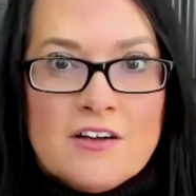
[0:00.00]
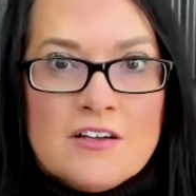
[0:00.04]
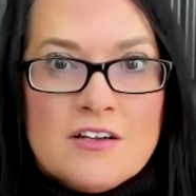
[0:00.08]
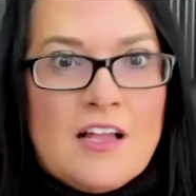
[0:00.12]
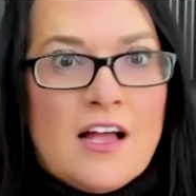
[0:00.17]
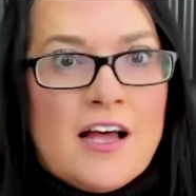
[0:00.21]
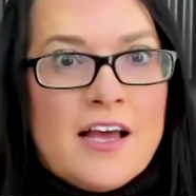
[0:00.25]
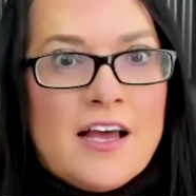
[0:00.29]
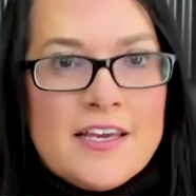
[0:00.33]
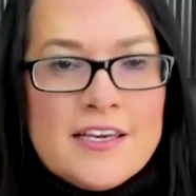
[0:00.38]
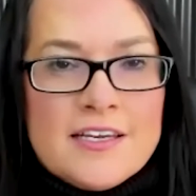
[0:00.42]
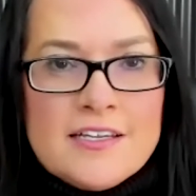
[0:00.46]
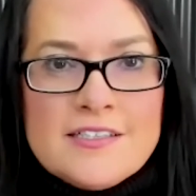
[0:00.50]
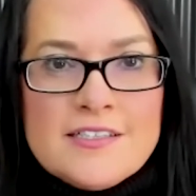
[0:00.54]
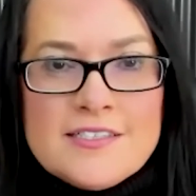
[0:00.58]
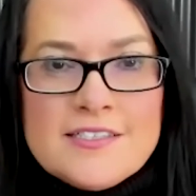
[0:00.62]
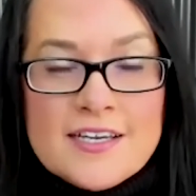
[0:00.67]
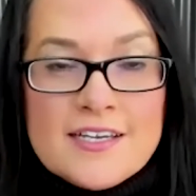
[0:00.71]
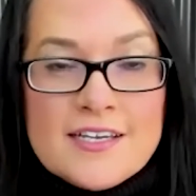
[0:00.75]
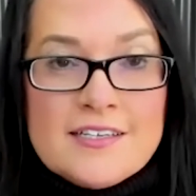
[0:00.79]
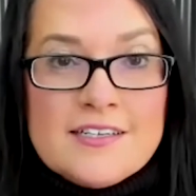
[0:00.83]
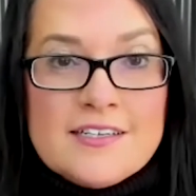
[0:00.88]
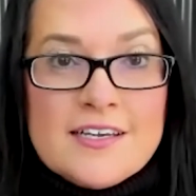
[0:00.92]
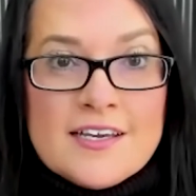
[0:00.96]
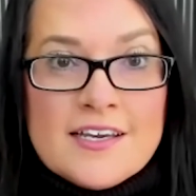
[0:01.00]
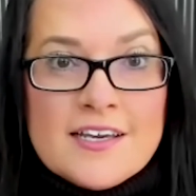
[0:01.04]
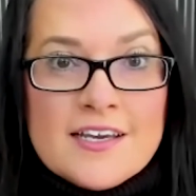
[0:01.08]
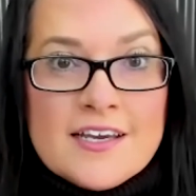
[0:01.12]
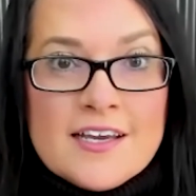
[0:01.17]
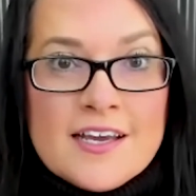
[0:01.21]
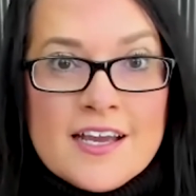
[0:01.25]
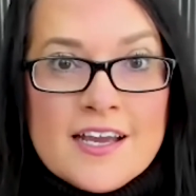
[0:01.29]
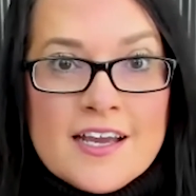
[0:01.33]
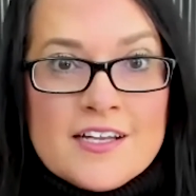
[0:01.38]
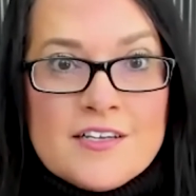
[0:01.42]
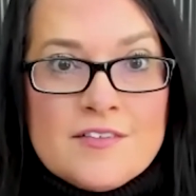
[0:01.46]
clients, and
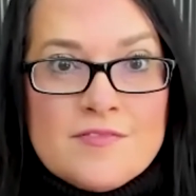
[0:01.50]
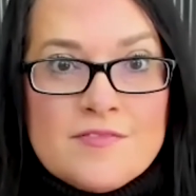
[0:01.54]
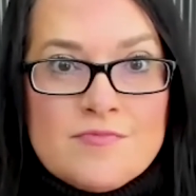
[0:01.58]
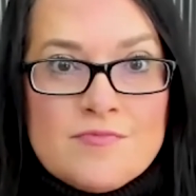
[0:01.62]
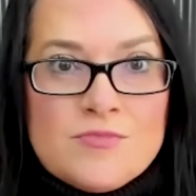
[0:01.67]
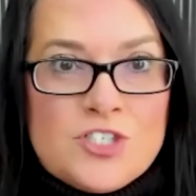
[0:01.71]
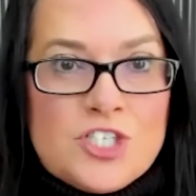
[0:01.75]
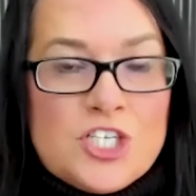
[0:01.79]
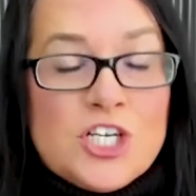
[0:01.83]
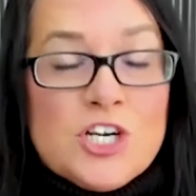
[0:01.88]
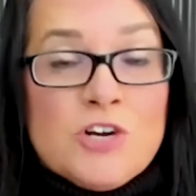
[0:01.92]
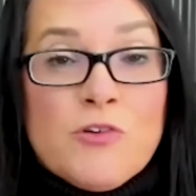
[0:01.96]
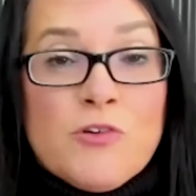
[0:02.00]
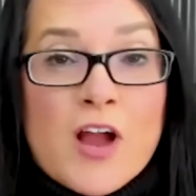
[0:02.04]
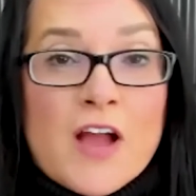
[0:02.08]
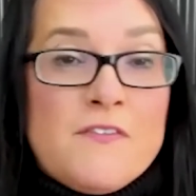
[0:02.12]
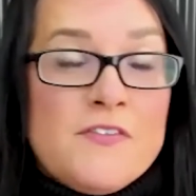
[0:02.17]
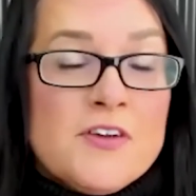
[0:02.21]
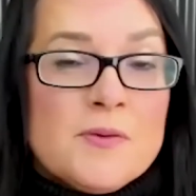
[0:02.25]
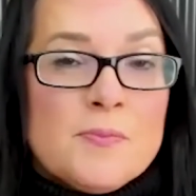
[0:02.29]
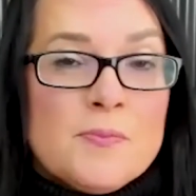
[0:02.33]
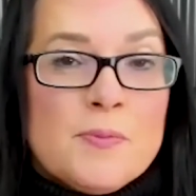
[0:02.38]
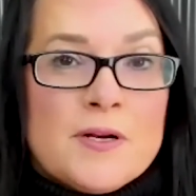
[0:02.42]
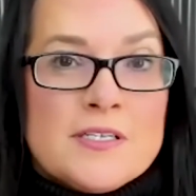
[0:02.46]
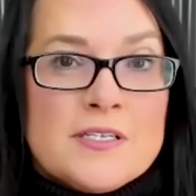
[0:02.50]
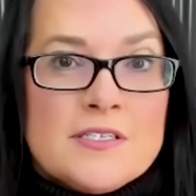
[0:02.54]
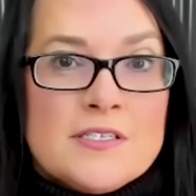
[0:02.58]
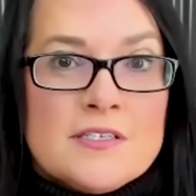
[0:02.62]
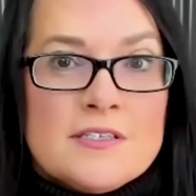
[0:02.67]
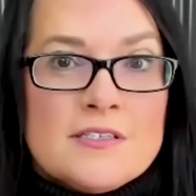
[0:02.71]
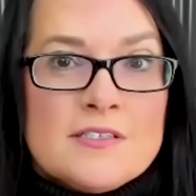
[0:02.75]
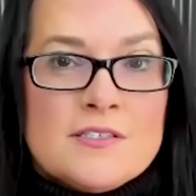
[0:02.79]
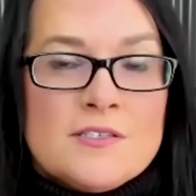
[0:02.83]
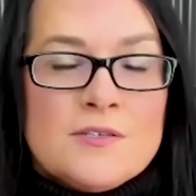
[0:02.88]
and geographic presence.